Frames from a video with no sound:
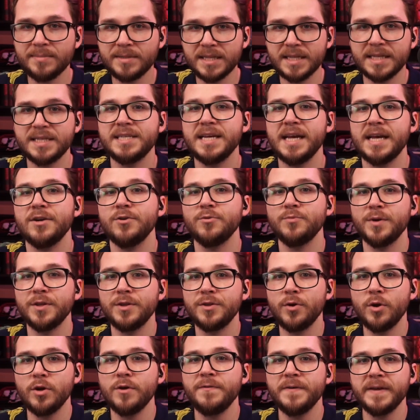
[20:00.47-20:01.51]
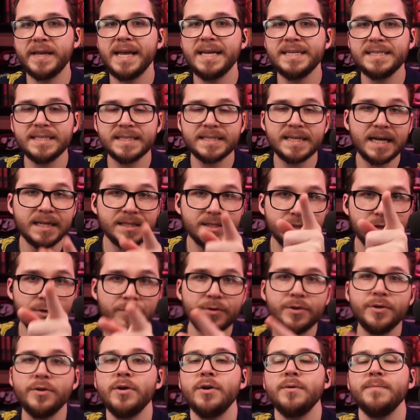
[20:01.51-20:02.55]
to the channel with notifications on so
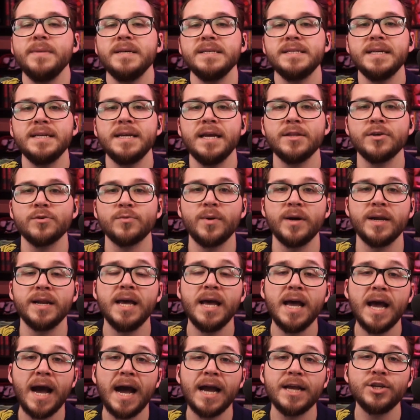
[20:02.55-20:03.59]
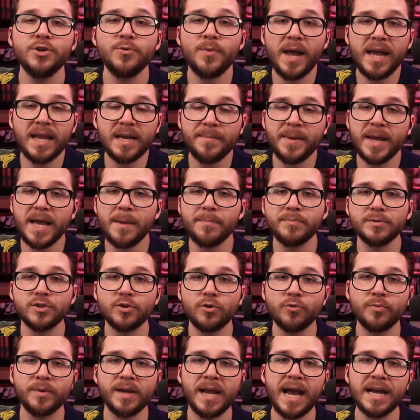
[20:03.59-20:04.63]
you don't miss another one. I do anime
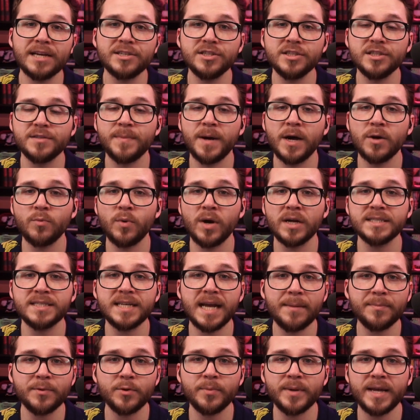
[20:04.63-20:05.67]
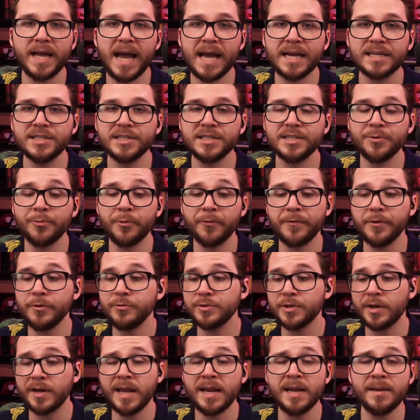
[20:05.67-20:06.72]
episode reactions, manhwa chapter reactions, and
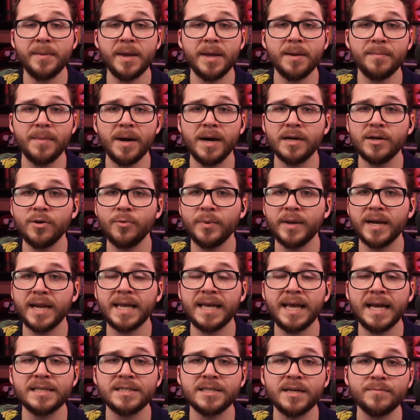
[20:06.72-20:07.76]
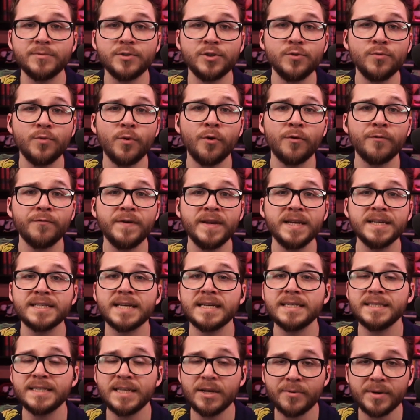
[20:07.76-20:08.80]
reviews on anime and manga when I catch up to or finish
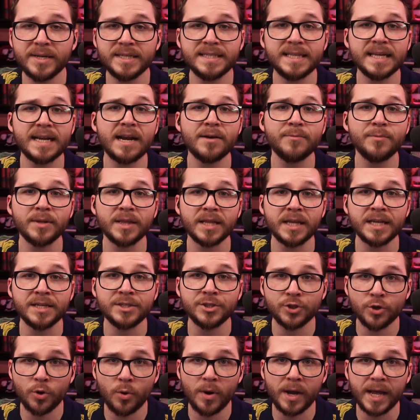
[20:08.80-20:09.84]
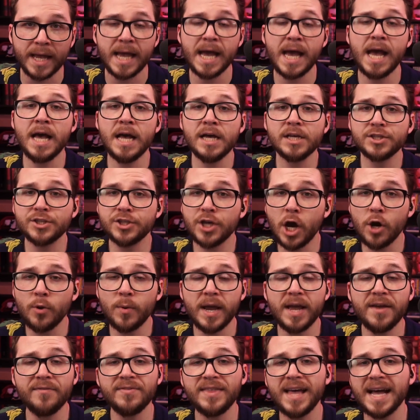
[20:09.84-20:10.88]
a series that I really enjoy. So
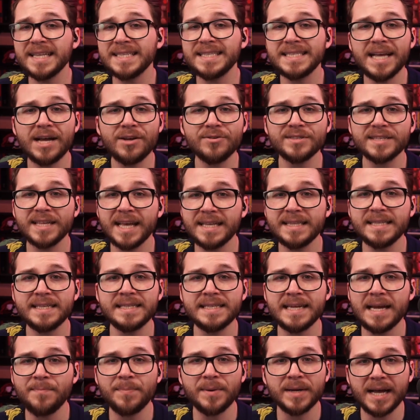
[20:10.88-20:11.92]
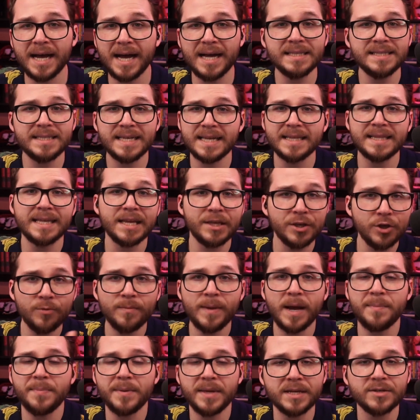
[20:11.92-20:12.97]
if that sounds like the type of content that you
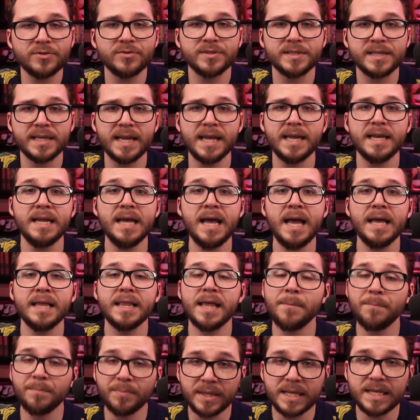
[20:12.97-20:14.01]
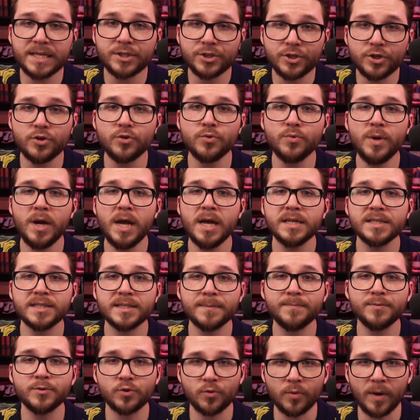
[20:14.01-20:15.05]
might be interested in, then please do
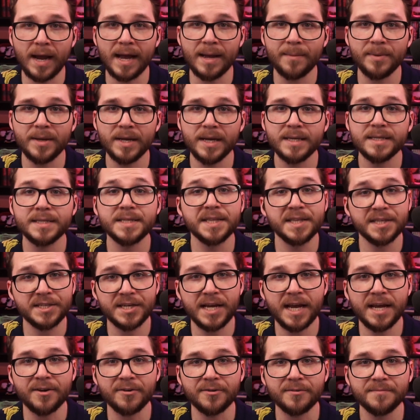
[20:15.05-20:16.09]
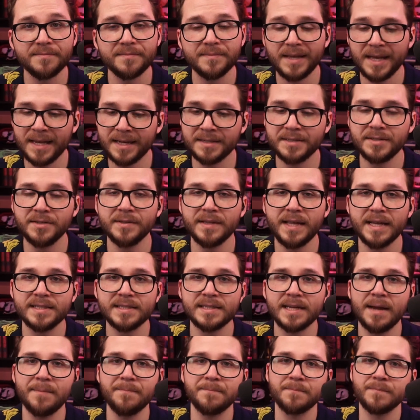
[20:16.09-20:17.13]
subscribe to the channel. Until next
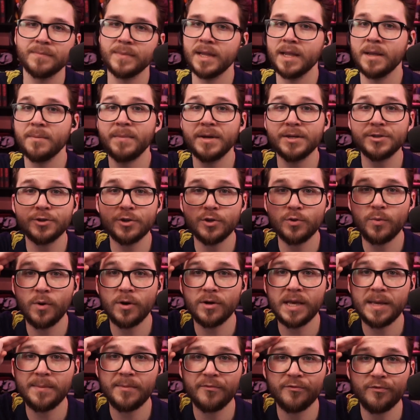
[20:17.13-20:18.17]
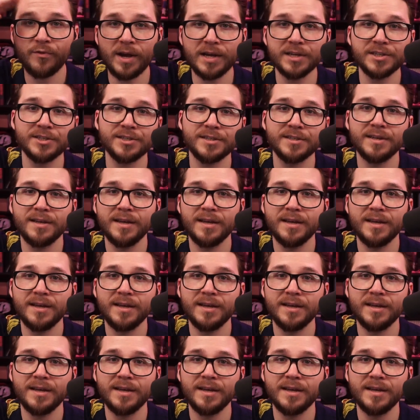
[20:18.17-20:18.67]
time, make sure you all keep it fresh.